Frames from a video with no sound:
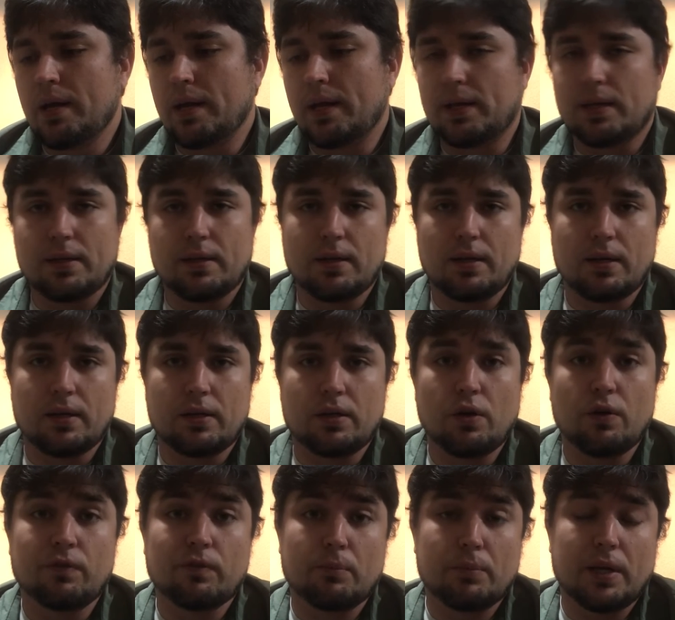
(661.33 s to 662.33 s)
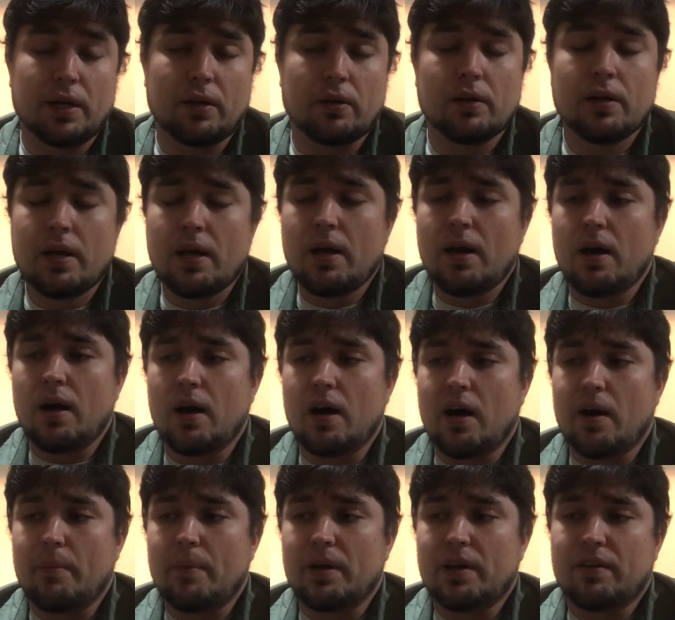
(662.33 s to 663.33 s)
And go from there.
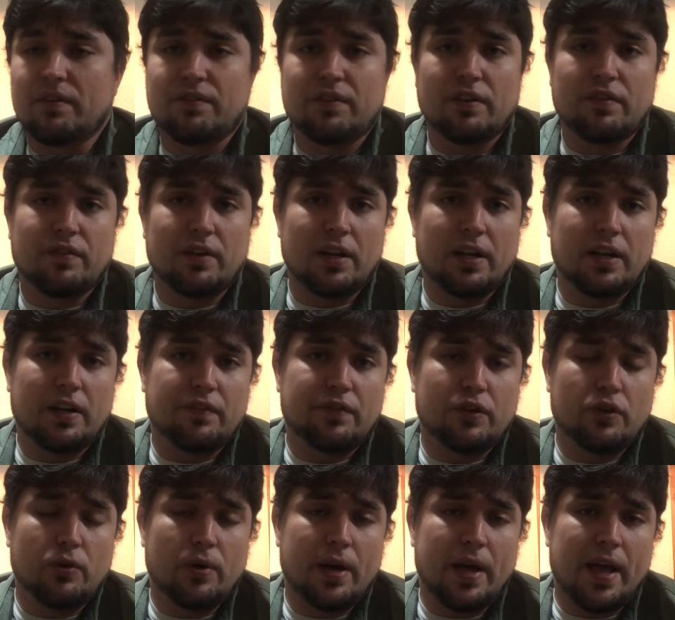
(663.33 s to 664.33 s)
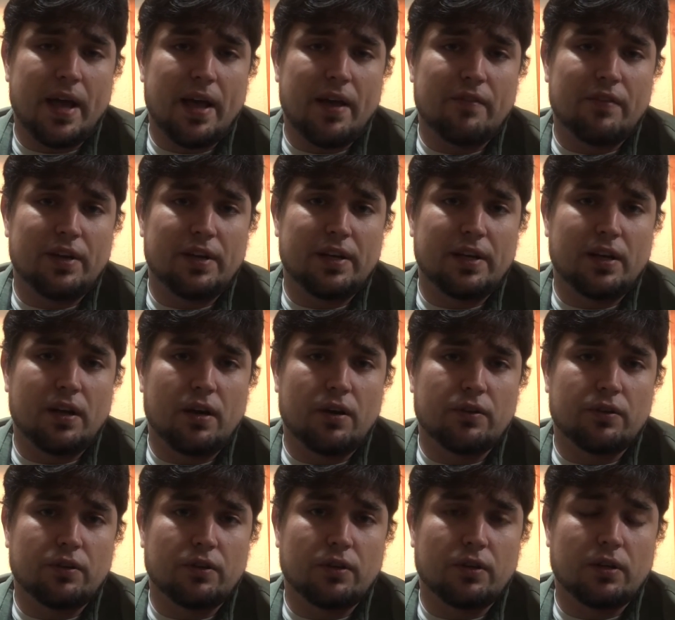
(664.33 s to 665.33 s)
And if any of you have any
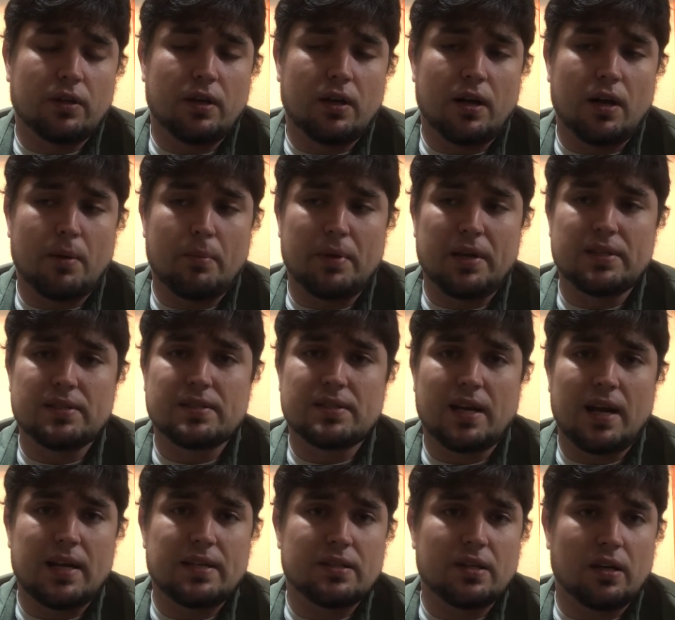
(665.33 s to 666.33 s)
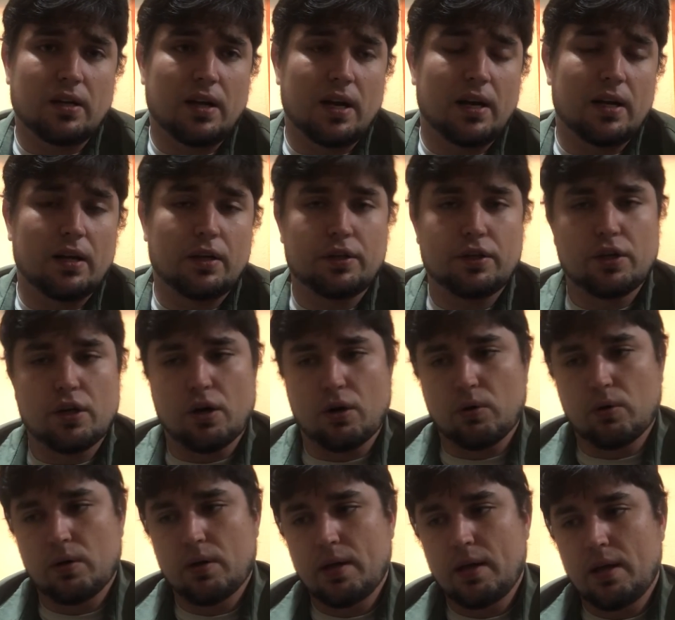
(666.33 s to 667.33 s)
other insights on kind
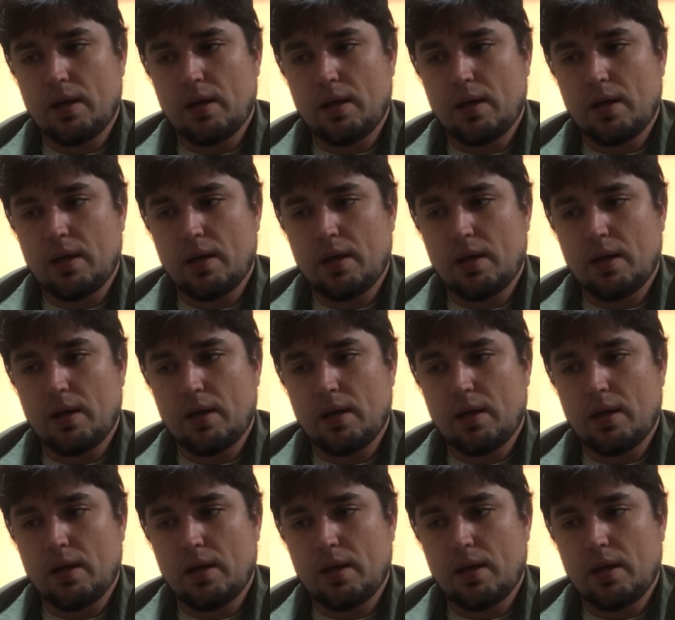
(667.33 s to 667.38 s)
of